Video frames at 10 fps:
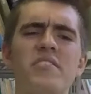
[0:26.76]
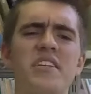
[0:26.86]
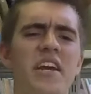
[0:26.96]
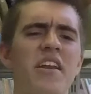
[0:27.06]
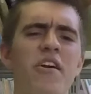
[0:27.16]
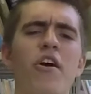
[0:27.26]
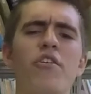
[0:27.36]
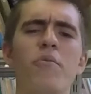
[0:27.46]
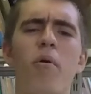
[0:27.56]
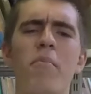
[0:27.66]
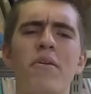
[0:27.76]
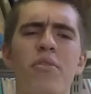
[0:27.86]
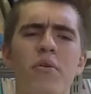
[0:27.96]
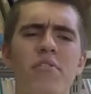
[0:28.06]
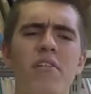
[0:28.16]
a second ago, you probably
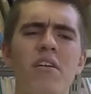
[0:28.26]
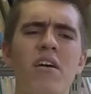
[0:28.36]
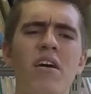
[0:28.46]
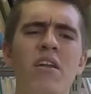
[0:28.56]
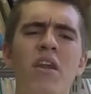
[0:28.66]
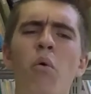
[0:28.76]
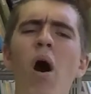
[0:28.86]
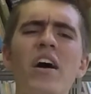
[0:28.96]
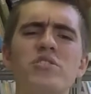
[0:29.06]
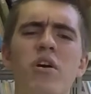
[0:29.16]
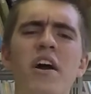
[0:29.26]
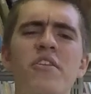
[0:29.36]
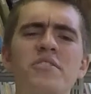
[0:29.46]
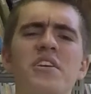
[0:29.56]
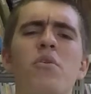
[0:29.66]
thought, now why is Rein
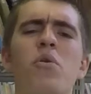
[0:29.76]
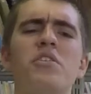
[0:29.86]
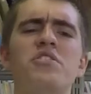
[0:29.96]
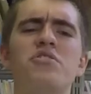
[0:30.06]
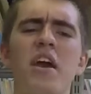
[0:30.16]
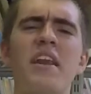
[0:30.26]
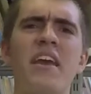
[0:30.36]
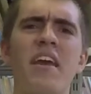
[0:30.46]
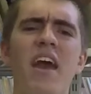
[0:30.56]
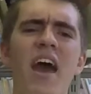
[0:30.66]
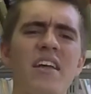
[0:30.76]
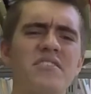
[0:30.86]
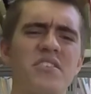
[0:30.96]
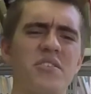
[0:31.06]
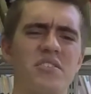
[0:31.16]
using the words training
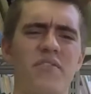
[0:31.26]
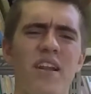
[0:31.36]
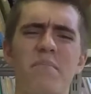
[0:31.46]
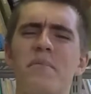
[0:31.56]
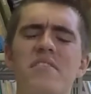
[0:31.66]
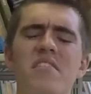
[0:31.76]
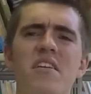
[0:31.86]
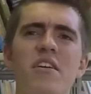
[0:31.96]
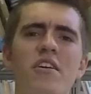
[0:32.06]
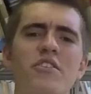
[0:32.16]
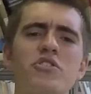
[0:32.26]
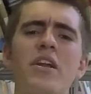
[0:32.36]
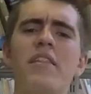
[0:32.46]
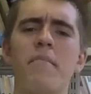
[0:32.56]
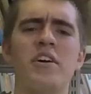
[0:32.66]
and skills development?
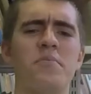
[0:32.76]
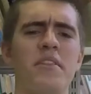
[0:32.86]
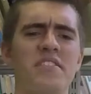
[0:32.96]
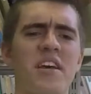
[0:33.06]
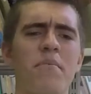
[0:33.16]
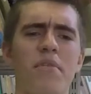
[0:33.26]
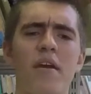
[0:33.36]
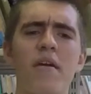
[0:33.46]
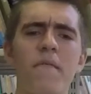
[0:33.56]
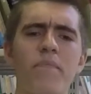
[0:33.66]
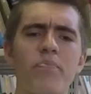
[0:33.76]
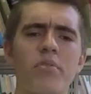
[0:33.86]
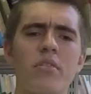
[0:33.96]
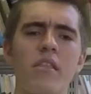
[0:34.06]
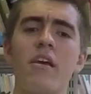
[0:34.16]
Surely they must be the same thing.
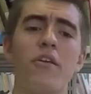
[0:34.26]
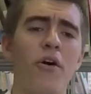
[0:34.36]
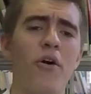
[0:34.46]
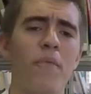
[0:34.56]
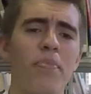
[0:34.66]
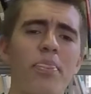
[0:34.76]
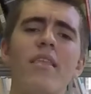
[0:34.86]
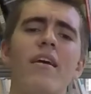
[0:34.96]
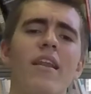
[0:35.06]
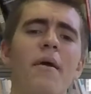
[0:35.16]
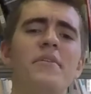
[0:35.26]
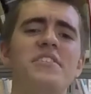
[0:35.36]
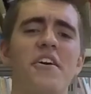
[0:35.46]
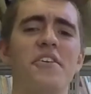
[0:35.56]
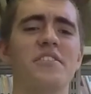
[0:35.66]
No, let me
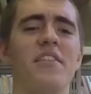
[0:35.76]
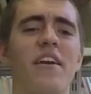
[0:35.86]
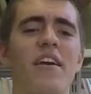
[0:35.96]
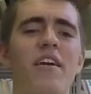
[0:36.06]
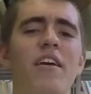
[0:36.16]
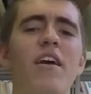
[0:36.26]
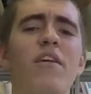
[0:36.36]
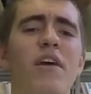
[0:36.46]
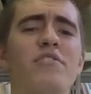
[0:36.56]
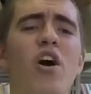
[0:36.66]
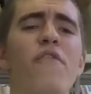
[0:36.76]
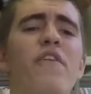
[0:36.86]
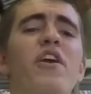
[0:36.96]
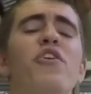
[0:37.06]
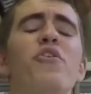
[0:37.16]
tell you something. There is
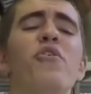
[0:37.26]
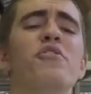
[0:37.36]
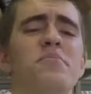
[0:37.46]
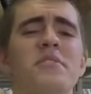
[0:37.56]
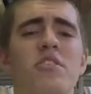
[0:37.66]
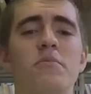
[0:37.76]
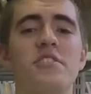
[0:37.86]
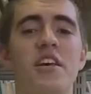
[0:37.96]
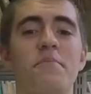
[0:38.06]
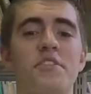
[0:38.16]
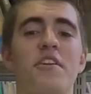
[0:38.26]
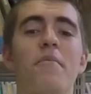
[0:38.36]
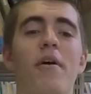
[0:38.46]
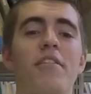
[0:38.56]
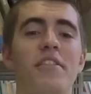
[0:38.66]
often a huge misconception
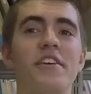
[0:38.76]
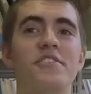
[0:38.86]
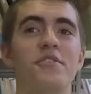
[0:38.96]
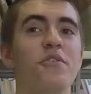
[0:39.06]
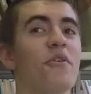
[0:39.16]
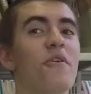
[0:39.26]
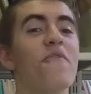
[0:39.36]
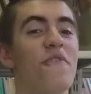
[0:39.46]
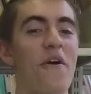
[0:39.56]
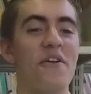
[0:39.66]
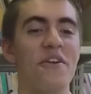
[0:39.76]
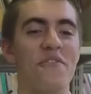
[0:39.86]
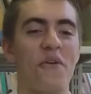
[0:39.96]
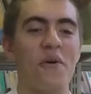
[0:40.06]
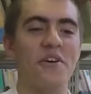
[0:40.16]
about these two very
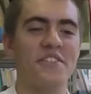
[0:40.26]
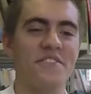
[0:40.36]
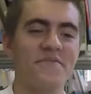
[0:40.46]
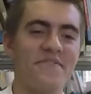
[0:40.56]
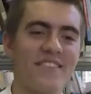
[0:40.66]
different words.